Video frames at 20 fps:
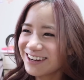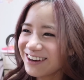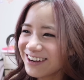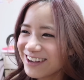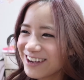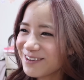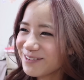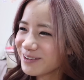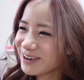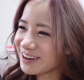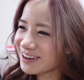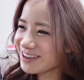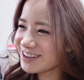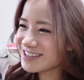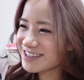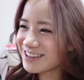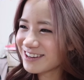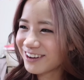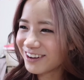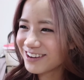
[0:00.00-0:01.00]
oh yeah, we're going to
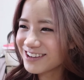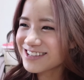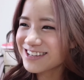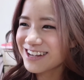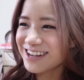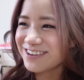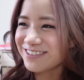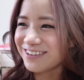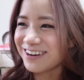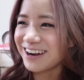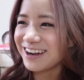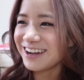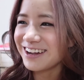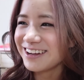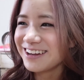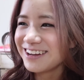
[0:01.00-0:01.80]
use it in the onsen, right?